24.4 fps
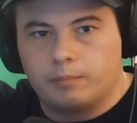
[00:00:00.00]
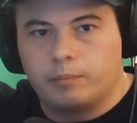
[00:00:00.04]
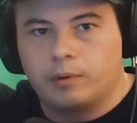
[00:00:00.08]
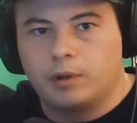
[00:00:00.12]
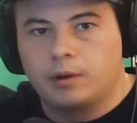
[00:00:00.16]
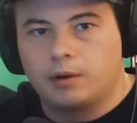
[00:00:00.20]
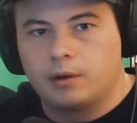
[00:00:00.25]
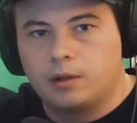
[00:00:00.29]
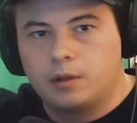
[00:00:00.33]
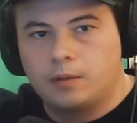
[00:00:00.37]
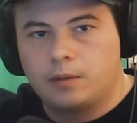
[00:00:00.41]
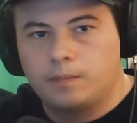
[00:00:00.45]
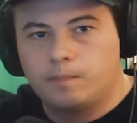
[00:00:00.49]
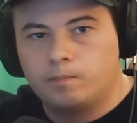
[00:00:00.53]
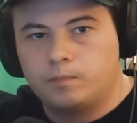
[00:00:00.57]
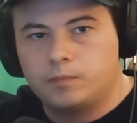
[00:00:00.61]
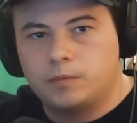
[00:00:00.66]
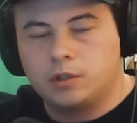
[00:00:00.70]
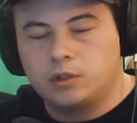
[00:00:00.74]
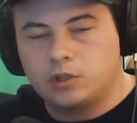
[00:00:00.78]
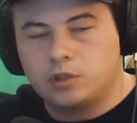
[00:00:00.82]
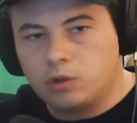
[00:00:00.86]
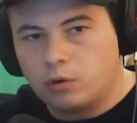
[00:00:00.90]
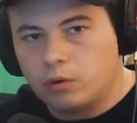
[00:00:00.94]
But
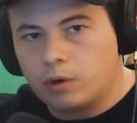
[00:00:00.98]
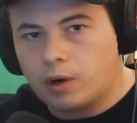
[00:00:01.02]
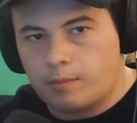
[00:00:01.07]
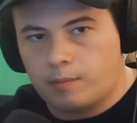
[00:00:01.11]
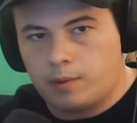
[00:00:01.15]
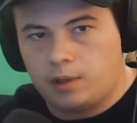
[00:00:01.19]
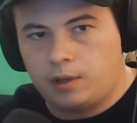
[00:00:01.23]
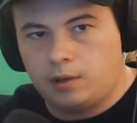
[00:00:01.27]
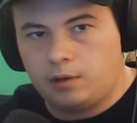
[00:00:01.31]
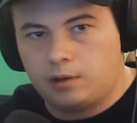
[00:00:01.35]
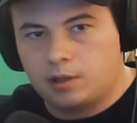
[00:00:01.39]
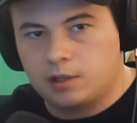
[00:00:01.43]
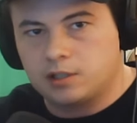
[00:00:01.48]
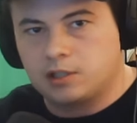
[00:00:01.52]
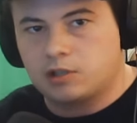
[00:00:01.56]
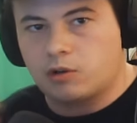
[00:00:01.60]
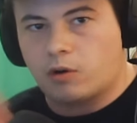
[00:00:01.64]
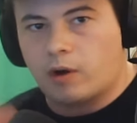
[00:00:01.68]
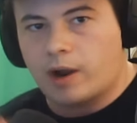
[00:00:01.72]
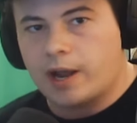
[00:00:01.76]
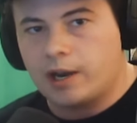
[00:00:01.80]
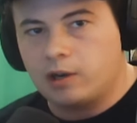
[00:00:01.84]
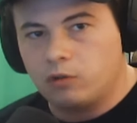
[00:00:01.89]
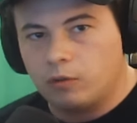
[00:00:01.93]
do you know what I mean? Because
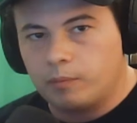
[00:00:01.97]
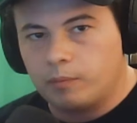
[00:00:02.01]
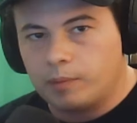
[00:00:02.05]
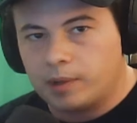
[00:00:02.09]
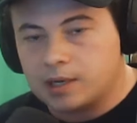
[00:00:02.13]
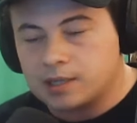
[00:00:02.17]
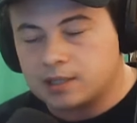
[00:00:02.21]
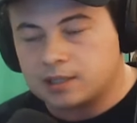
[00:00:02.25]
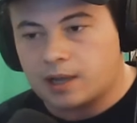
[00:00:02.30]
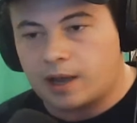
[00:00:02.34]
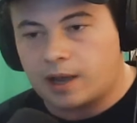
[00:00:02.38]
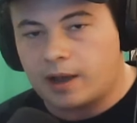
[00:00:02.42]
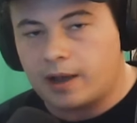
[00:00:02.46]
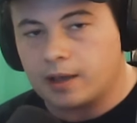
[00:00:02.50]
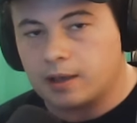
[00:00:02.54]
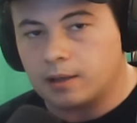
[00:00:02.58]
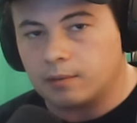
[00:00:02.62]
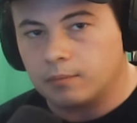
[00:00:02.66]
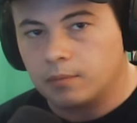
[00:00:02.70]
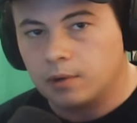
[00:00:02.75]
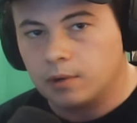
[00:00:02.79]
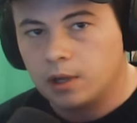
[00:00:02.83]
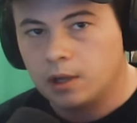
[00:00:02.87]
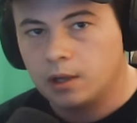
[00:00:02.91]
there had to have been a
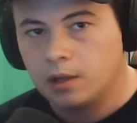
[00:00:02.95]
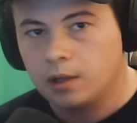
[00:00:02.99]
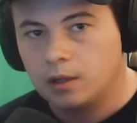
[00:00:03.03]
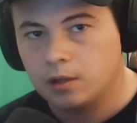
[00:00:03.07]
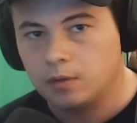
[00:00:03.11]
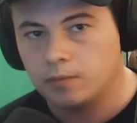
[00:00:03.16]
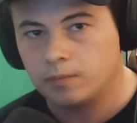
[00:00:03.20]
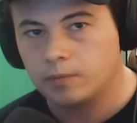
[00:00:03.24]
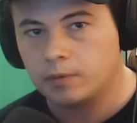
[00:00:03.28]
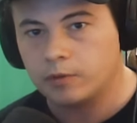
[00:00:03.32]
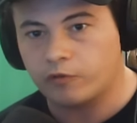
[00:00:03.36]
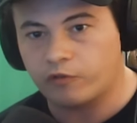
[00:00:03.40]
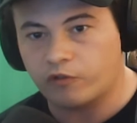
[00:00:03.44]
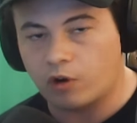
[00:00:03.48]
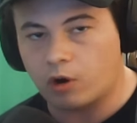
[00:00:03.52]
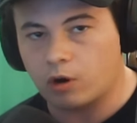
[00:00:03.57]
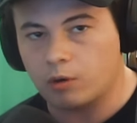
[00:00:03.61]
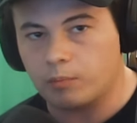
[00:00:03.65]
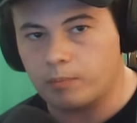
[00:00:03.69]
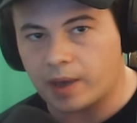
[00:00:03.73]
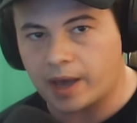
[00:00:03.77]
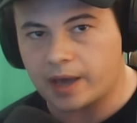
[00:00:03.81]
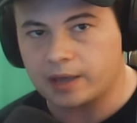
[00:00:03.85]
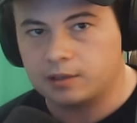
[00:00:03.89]
time
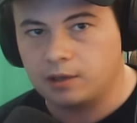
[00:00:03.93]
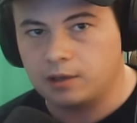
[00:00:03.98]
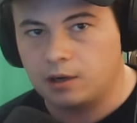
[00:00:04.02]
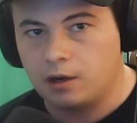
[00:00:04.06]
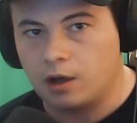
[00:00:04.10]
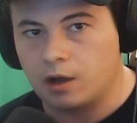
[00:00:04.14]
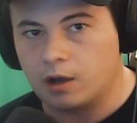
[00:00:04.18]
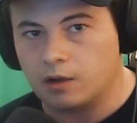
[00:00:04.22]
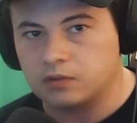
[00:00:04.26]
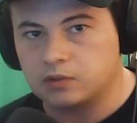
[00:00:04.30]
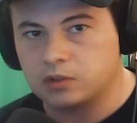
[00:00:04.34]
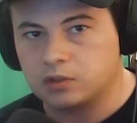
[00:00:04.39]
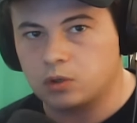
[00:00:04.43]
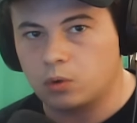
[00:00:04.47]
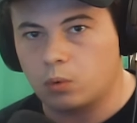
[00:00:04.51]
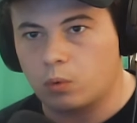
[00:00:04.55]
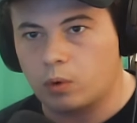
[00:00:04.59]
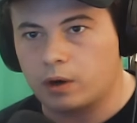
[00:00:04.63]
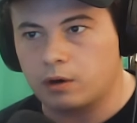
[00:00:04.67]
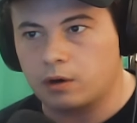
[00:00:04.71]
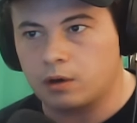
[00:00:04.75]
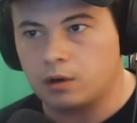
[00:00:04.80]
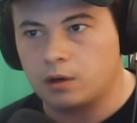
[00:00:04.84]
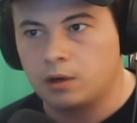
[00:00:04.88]
far back enough to
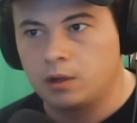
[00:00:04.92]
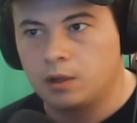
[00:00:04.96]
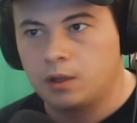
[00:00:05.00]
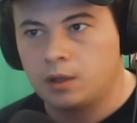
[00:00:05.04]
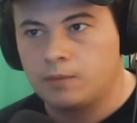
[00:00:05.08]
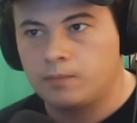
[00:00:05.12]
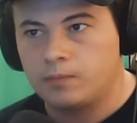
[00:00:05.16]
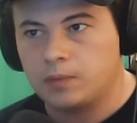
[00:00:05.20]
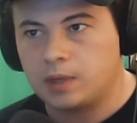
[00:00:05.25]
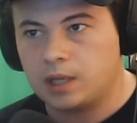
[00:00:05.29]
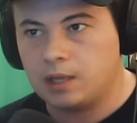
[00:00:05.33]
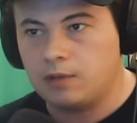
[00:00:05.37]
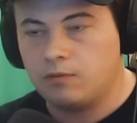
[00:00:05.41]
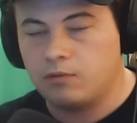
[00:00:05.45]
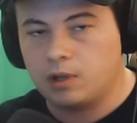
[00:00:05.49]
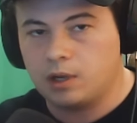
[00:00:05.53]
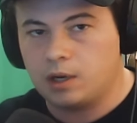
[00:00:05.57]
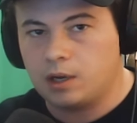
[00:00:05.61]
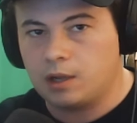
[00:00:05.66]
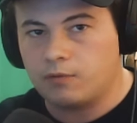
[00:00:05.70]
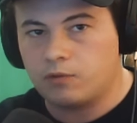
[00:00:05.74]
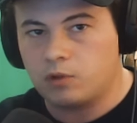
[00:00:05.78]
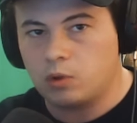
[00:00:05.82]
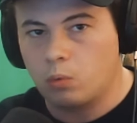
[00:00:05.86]
where
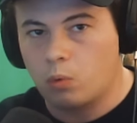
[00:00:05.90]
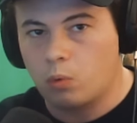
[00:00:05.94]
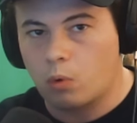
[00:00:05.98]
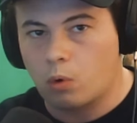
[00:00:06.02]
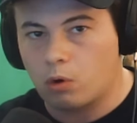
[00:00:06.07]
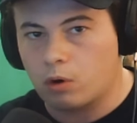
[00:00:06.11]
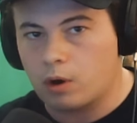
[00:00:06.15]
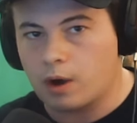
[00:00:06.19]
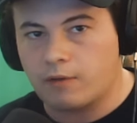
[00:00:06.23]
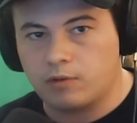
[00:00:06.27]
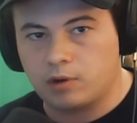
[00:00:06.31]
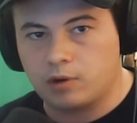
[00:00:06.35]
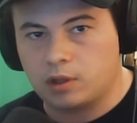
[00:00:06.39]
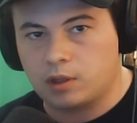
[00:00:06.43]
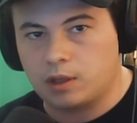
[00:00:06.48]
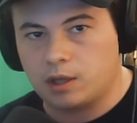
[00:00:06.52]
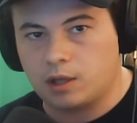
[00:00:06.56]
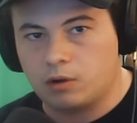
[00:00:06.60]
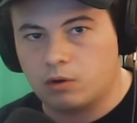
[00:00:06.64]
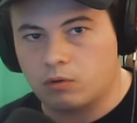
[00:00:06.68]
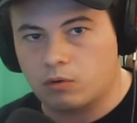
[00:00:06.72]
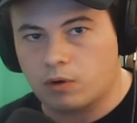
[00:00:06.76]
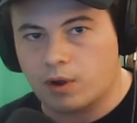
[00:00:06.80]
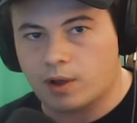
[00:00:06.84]
even if you wore
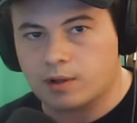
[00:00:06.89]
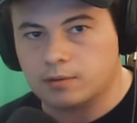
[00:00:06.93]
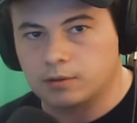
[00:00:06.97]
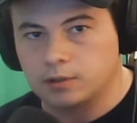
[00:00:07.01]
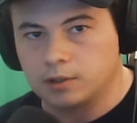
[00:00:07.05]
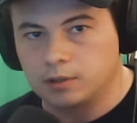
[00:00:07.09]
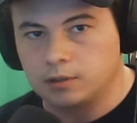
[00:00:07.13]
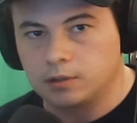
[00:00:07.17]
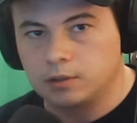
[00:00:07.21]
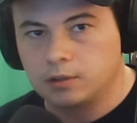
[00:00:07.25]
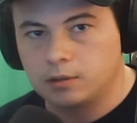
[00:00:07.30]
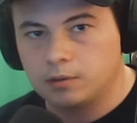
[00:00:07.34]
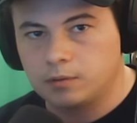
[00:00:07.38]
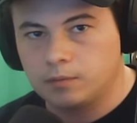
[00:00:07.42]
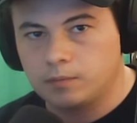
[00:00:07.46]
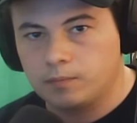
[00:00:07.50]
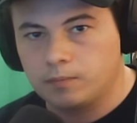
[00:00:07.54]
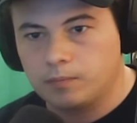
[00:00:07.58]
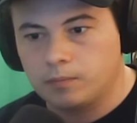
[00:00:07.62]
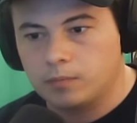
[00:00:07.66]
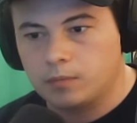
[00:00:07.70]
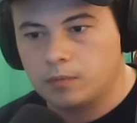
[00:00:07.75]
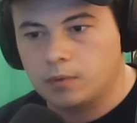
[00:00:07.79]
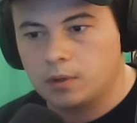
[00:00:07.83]
everything correctly
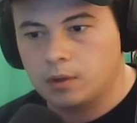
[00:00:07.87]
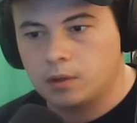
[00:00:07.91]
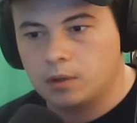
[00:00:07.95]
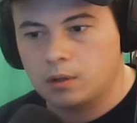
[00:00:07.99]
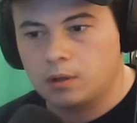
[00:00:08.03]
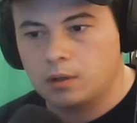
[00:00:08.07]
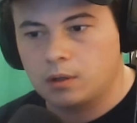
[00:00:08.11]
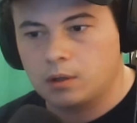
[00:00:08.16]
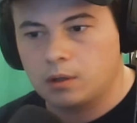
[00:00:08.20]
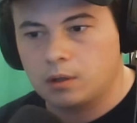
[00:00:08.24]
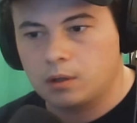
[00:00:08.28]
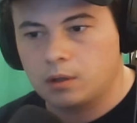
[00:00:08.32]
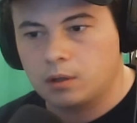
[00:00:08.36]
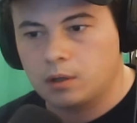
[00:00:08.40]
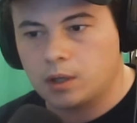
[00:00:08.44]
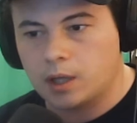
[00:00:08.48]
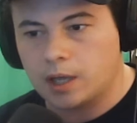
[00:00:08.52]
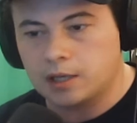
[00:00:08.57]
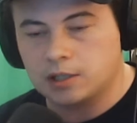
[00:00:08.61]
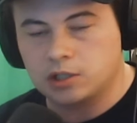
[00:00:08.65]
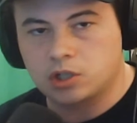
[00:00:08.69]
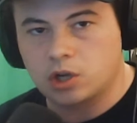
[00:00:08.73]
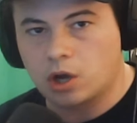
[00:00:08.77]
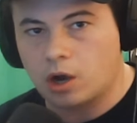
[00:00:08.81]

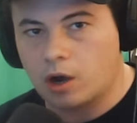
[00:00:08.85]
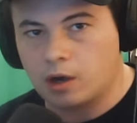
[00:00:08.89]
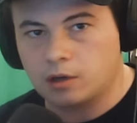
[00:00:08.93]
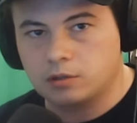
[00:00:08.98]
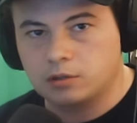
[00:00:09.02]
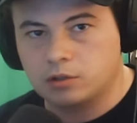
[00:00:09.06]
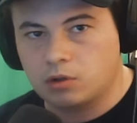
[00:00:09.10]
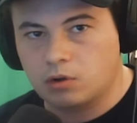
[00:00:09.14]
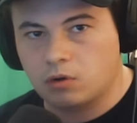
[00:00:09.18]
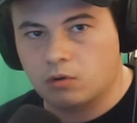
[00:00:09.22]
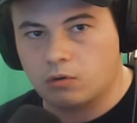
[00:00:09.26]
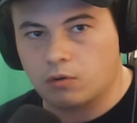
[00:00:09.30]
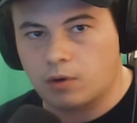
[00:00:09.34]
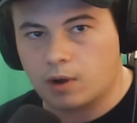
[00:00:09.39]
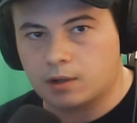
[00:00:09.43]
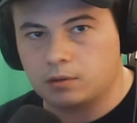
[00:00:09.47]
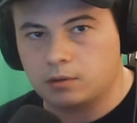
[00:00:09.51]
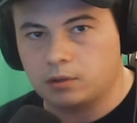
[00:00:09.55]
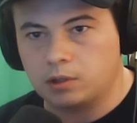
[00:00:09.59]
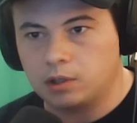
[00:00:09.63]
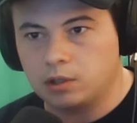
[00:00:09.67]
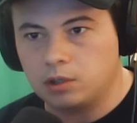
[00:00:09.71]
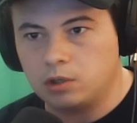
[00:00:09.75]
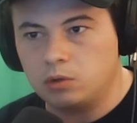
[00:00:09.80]
and talked
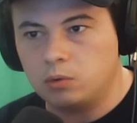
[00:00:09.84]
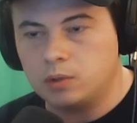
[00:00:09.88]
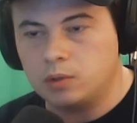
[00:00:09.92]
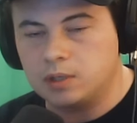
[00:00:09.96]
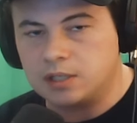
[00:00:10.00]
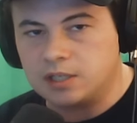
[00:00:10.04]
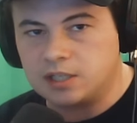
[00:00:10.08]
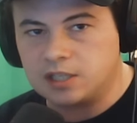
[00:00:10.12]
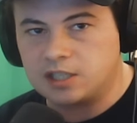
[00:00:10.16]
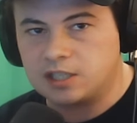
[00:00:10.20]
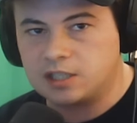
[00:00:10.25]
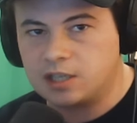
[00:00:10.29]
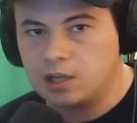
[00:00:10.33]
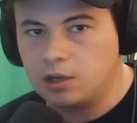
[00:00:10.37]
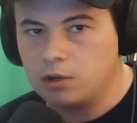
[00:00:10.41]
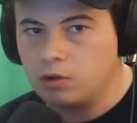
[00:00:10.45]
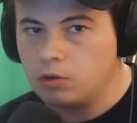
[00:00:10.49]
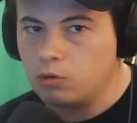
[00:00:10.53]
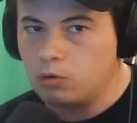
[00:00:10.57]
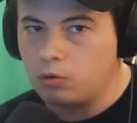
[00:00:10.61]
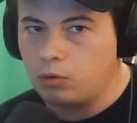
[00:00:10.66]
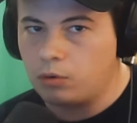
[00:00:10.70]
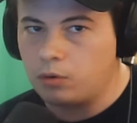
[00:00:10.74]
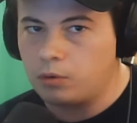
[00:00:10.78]
correctly, you would
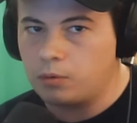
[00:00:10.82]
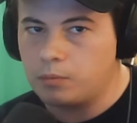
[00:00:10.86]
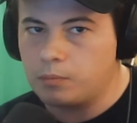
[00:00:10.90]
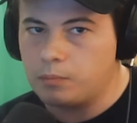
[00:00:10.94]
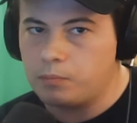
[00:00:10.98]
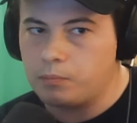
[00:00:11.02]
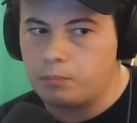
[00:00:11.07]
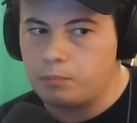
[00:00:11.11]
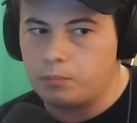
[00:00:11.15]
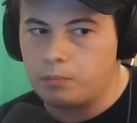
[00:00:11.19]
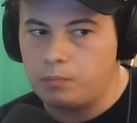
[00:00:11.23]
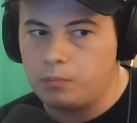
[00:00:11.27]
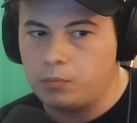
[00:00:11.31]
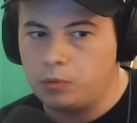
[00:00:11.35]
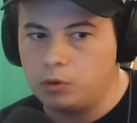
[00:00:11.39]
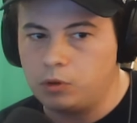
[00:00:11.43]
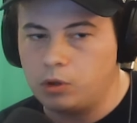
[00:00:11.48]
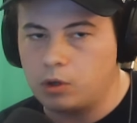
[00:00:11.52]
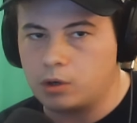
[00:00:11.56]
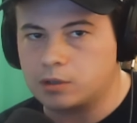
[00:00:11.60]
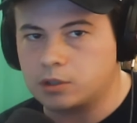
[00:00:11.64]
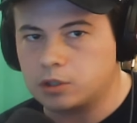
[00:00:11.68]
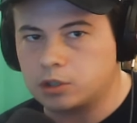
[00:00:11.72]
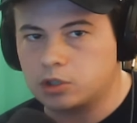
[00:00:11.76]
still
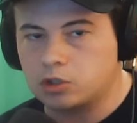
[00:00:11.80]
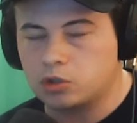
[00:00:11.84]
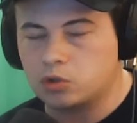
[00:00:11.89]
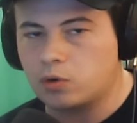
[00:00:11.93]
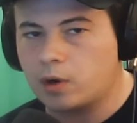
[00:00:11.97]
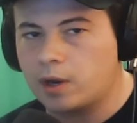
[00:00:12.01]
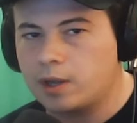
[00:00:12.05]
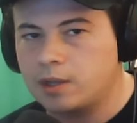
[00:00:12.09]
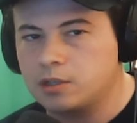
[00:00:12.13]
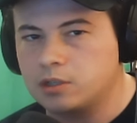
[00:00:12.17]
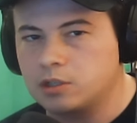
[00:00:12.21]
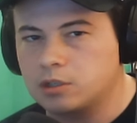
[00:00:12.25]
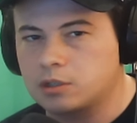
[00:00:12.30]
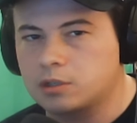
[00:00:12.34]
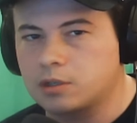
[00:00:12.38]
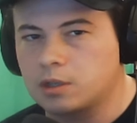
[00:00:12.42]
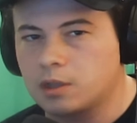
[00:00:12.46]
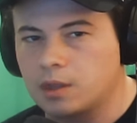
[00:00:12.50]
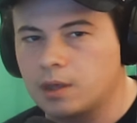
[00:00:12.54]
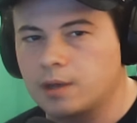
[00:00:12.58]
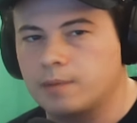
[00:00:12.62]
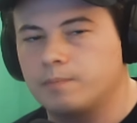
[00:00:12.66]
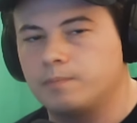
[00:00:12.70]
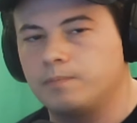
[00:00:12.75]
look strange to
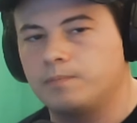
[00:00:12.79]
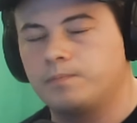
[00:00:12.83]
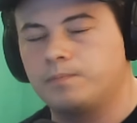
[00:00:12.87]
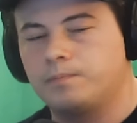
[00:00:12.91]
them.